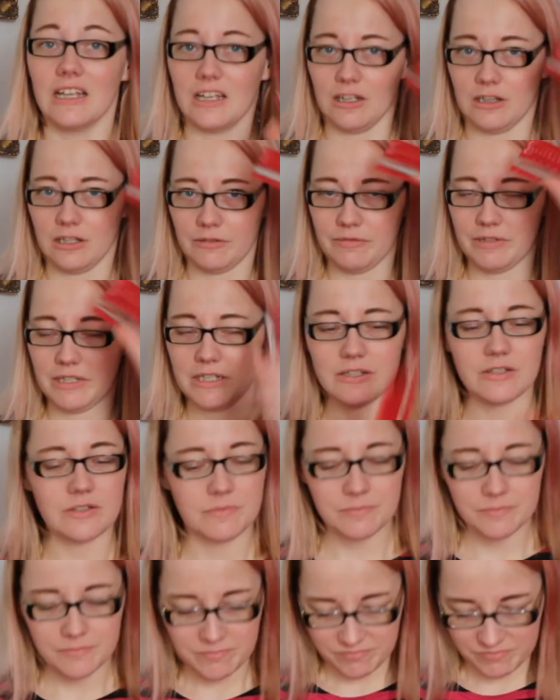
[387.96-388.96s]
I love this.
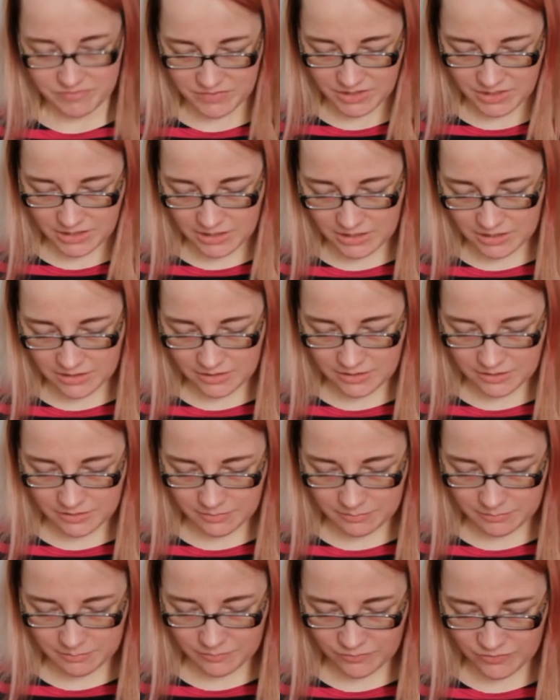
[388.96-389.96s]

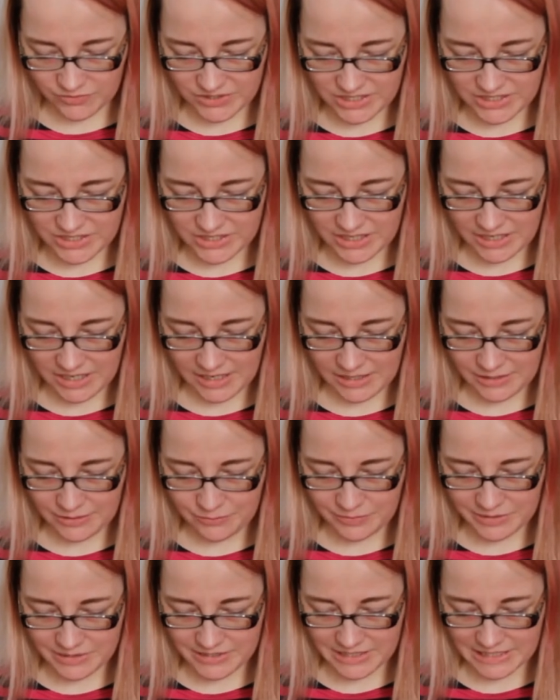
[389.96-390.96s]
Which is a
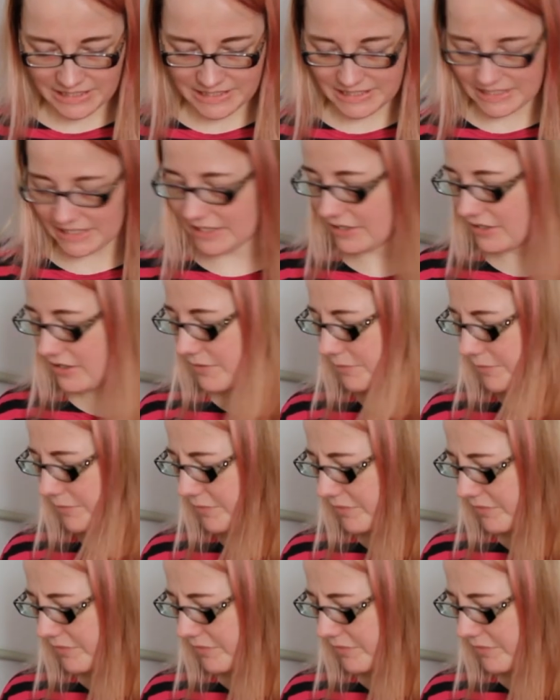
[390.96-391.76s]
US size 6.